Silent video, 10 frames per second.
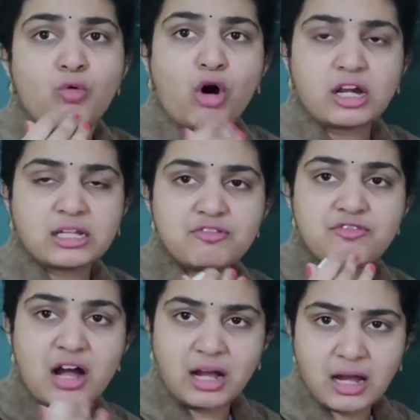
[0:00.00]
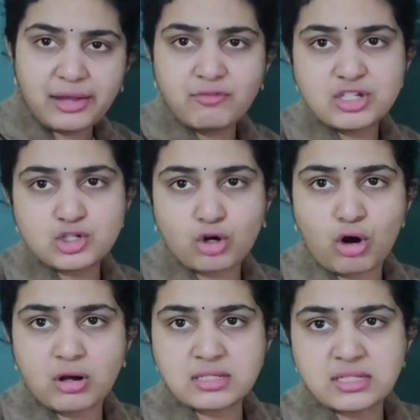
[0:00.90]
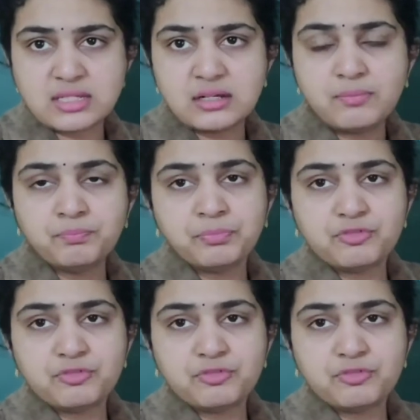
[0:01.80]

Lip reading: what are the fungi which cause the